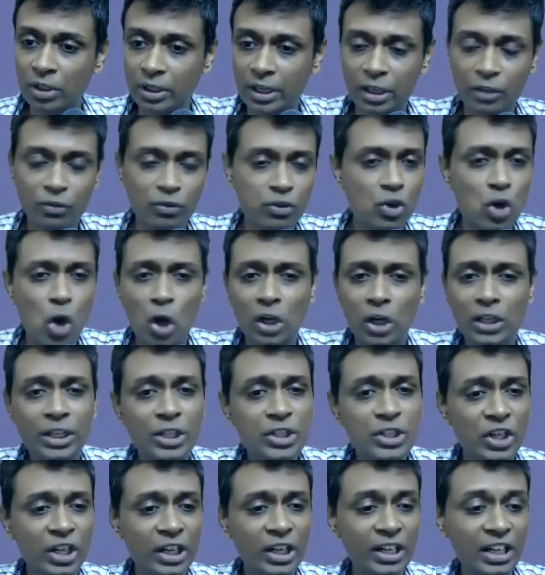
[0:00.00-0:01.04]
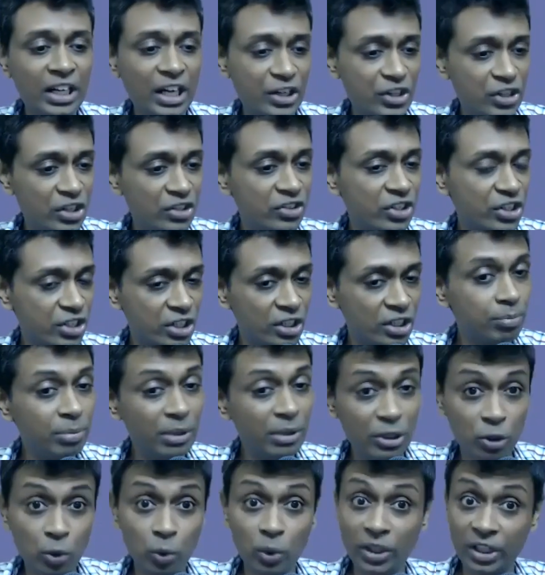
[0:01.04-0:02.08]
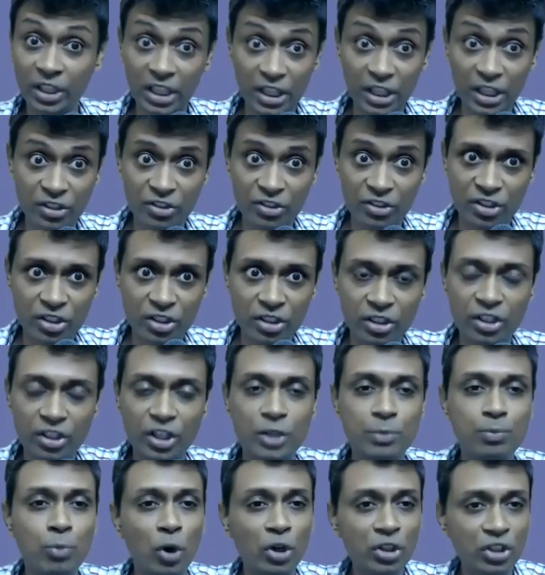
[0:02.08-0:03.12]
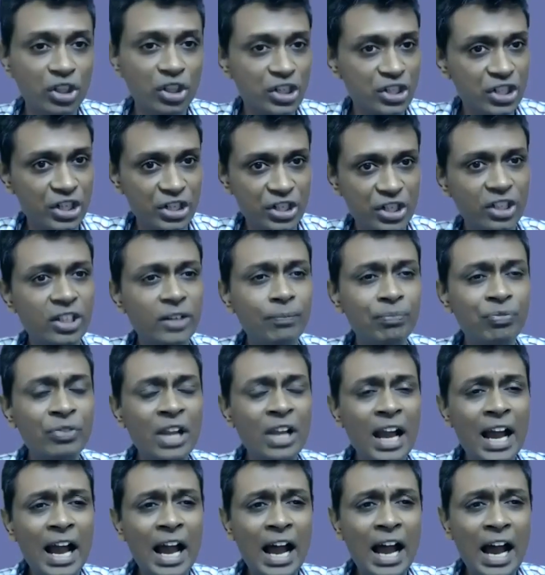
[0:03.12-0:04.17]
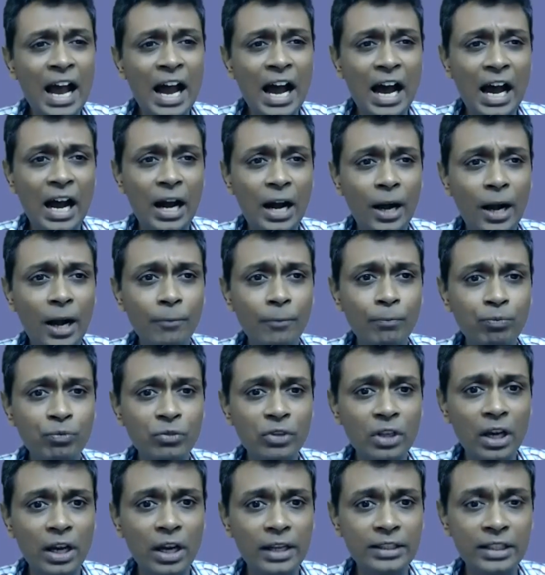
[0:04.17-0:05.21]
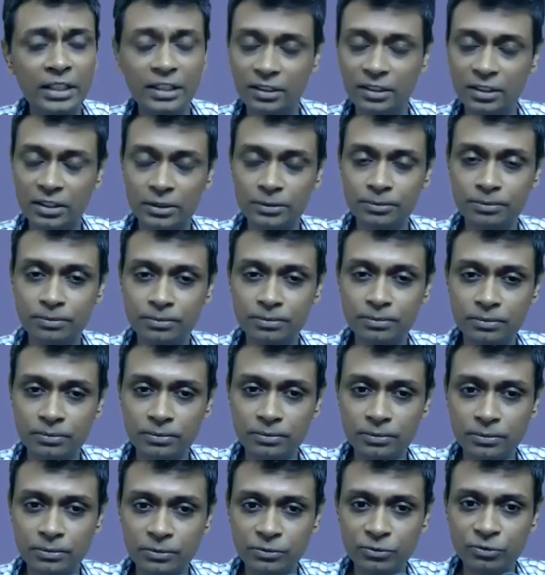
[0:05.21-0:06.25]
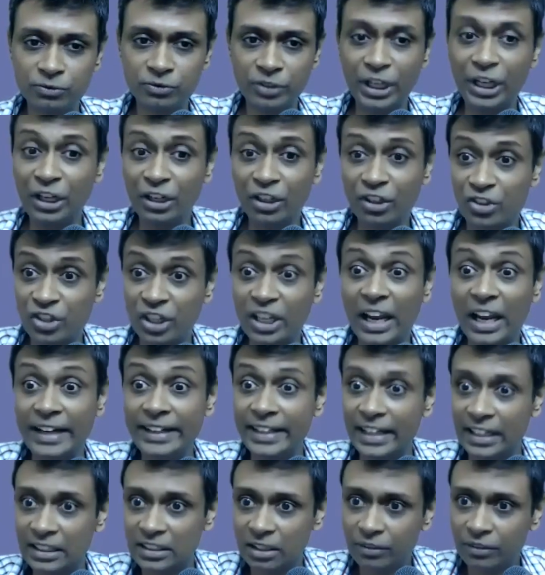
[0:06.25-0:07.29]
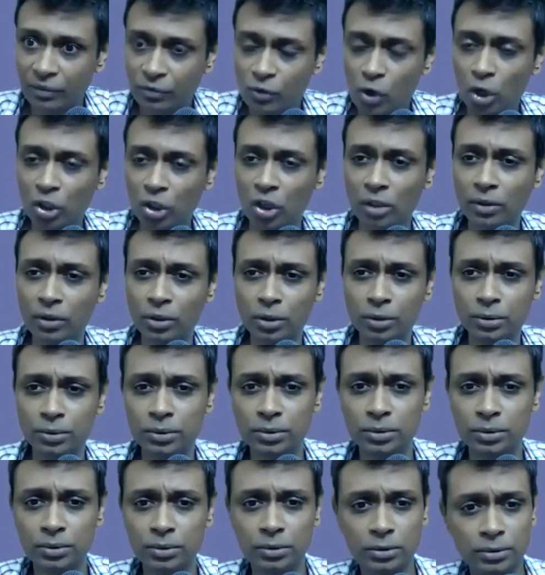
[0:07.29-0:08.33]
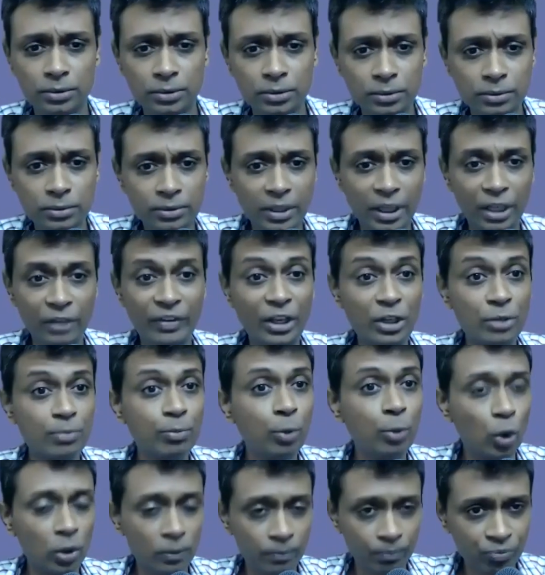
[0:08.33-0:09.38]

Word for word: kind of college interaction session, B school interaction session. These are sponsored sessions. Uh, I think this is a very interesting idea that we have gone on to kind of explore.